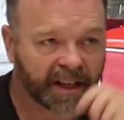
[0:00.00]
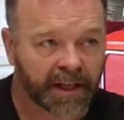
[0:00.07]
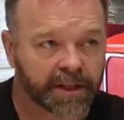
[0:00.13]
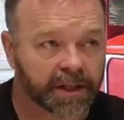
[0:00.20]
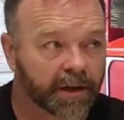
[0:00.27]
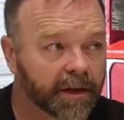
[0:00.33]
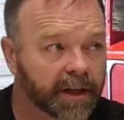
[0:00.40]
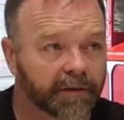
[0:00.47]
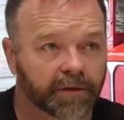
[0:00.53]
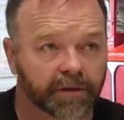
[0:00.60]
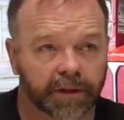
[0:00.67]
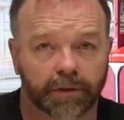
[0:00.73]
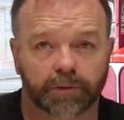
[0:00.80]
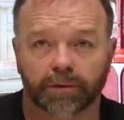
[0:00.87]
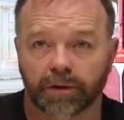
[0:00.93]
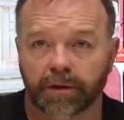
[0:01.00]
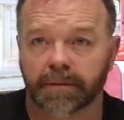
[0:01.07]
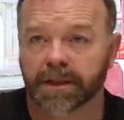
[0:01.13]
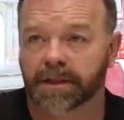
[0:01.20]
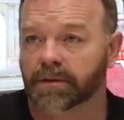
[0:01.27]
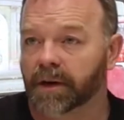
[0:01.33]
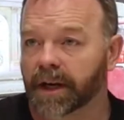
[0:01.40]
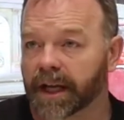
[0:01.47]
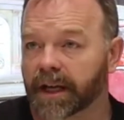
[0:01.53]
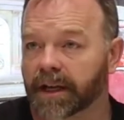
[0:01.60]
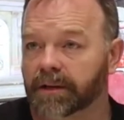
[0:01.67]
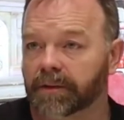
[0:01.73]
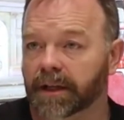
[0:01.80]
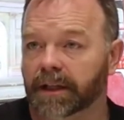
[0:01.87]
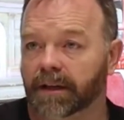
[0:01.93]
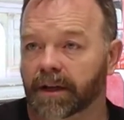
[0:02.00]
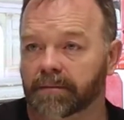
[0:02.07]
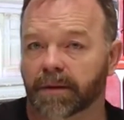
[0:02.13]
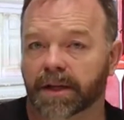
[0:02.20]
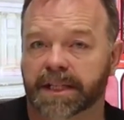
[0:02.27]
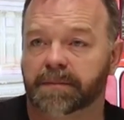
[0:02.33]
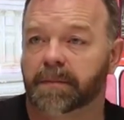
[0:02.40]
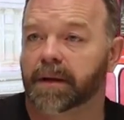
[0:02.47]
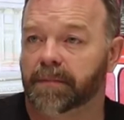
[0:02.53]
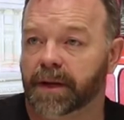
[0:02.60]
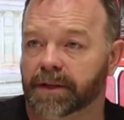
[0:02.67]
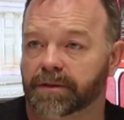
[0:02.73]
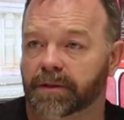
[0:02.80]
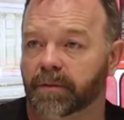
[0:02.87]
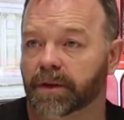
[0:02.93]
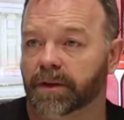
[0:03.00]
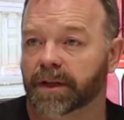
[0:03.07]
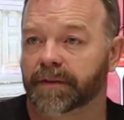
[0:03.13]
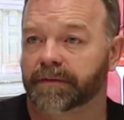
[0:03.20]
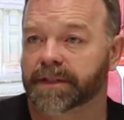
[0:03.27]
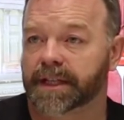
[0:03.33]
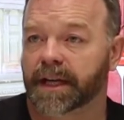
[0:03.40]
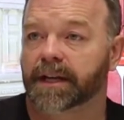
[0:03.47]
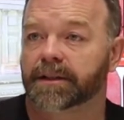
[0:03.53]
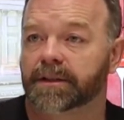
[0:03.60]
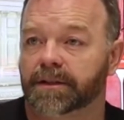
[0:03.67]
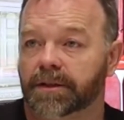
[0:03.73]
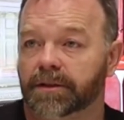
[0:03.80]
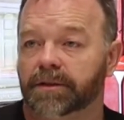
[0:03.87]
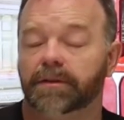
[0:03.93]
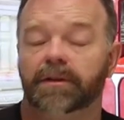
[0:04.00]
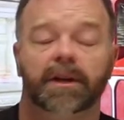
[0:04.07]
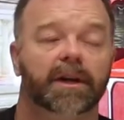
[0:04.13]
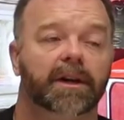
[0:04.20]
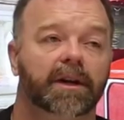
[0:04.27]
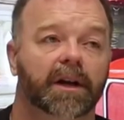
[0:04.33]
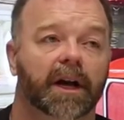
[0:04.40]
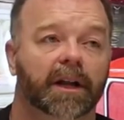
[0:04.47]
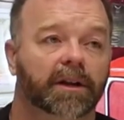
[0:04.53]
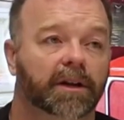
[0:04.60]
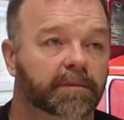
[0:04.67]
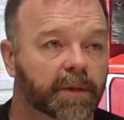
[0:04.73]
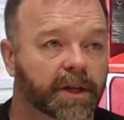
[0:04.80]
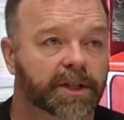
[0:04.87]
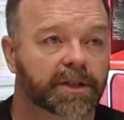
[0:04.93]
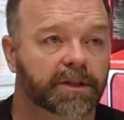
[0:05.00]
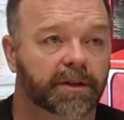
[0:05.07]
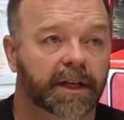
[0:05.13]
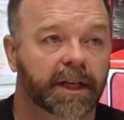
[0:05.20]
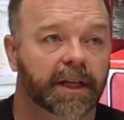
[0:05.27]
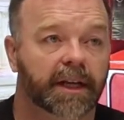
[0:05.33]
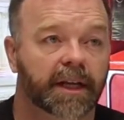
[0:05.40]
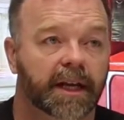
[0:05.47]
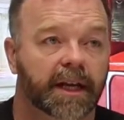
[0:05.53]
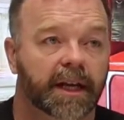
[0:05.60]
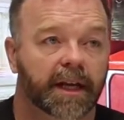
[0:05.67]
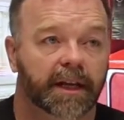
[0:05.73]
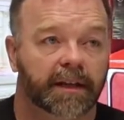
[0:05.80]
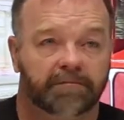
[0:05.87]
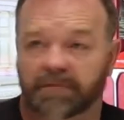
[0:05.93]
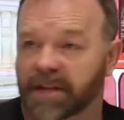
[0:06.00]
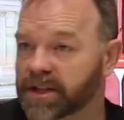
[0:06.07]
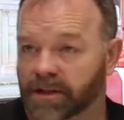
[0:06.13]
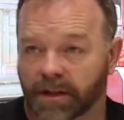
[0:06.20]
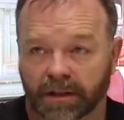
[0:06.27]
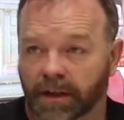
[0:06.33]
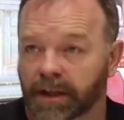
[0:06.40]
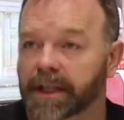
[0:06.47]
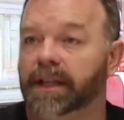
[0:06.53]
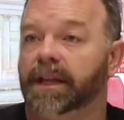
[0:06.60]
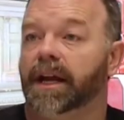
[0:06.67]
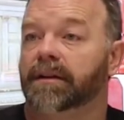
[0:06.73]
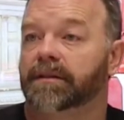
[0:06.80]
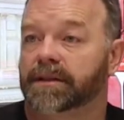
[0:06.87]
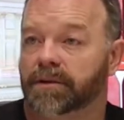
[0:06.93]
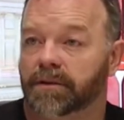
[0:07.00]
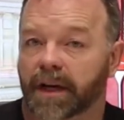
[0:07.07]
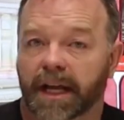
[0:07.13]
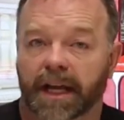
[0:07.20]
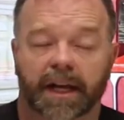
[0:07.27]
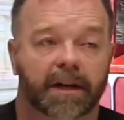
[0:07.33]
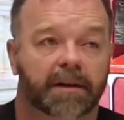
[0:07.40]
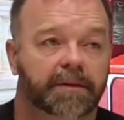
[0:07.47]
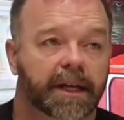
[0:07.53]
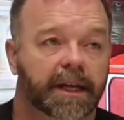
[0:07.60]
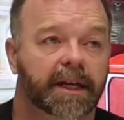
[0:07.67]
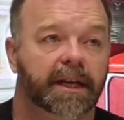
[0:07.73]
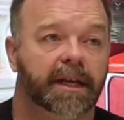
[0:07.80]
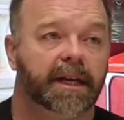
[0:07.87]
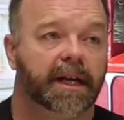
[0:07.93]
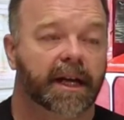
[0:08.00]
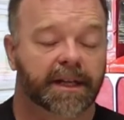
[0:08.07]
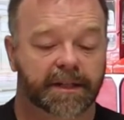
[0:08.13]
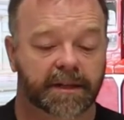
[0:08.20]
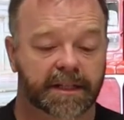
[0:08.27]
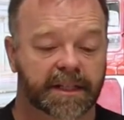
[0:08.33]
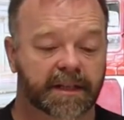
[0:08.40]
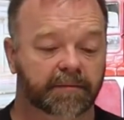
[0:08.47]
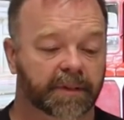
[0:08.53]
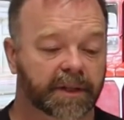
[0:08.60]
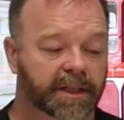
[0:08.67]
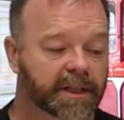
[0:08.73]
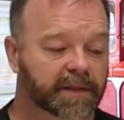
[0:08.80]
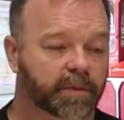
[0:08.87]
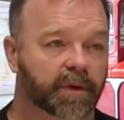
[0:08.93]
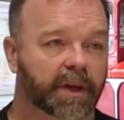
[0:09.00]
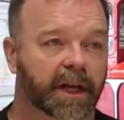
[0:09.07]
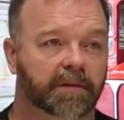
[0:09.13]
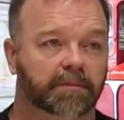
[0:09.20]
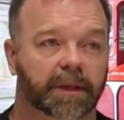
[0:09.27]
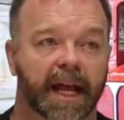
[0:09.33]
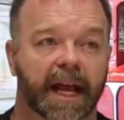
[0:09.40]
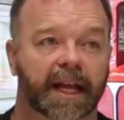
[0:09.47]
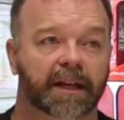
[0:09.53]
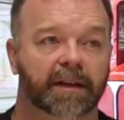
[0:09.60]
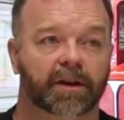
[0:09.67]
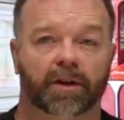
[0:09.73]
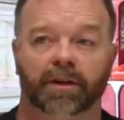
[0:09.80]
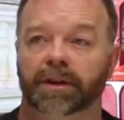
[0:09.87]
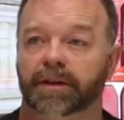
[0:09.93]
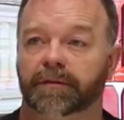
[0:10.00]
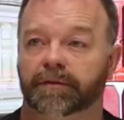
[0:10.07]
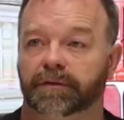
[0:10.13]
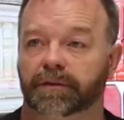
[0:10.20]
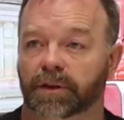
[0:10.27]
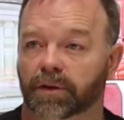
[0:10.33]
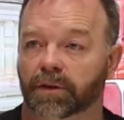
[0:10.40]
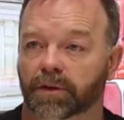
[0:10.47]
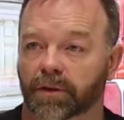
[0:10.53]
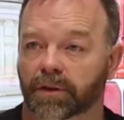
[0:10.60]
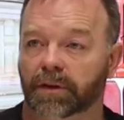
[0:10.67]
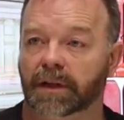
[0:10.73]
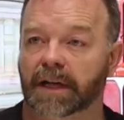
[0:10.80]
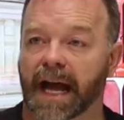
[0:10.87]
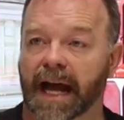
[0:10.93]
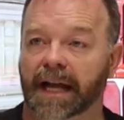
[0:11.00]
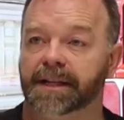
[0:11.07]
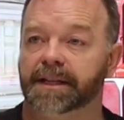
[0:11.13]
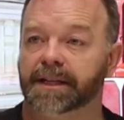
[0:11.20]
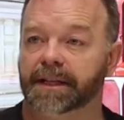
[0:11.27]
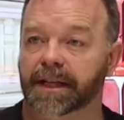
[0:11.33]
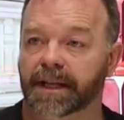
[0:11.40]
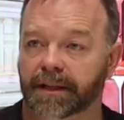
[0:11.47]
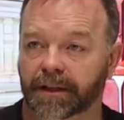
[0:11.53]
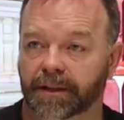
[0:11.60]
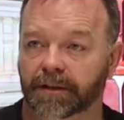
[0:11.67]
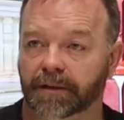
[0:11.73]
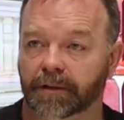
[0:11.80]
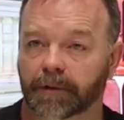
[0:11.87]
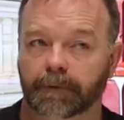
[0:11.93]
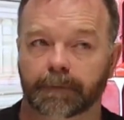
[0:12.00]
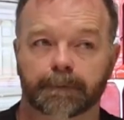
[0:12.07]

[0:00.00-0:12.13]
And so if you're in a room that's quite echoey, like my spare bedroom where I've started to do a lot of my shooting, there's not a lot in there, it's quite echoey. And so simply just putting a blanket on the floor underneath you,